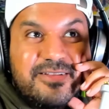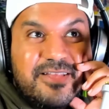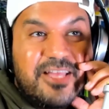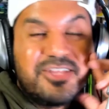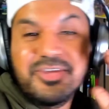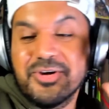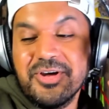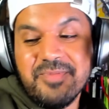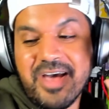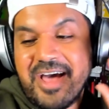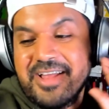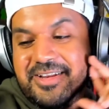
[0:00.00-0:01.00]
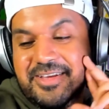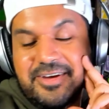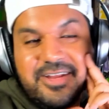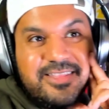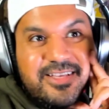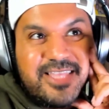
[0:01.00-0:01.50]
it could, man. It could.
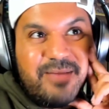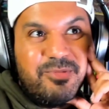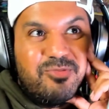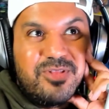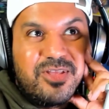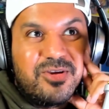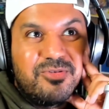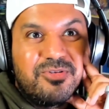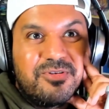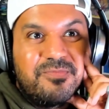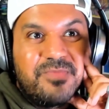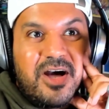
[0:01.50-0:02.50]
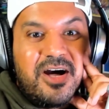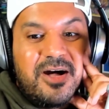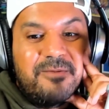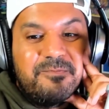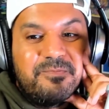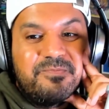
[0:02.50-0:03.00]
I think that'd be really cool. The
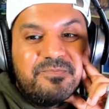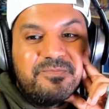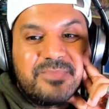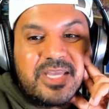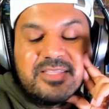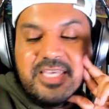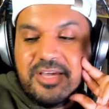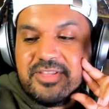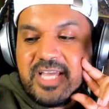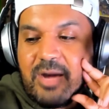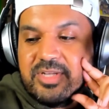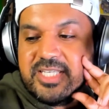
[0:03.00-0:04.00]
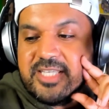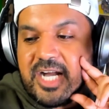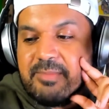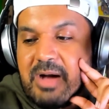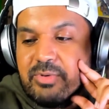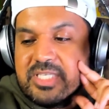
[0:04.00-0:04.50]
other thing I wanted to talk
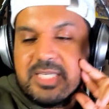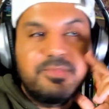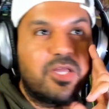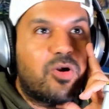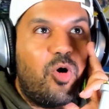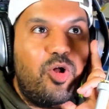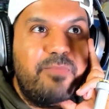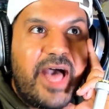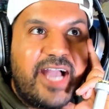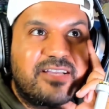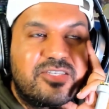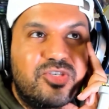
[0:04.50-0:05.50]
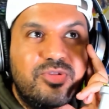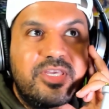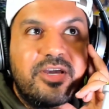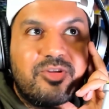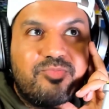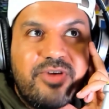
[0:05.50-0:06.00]
about was some of the callbacks to the
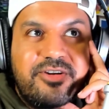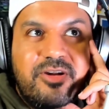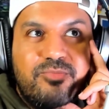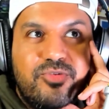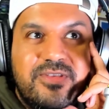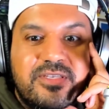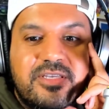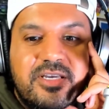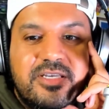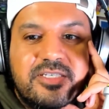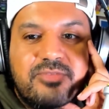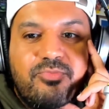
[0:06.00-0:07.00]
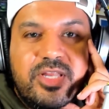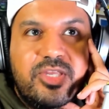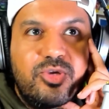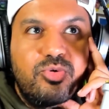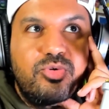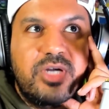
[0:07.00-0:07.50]
other Predator movies, because when
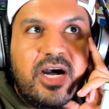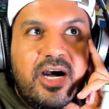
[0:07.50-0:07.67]
you